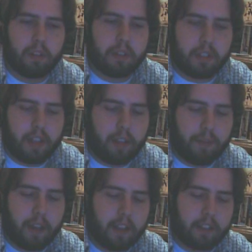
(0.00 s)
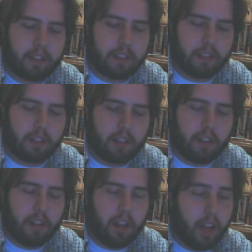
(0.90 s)
Steph has
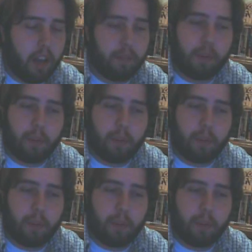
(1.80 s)
every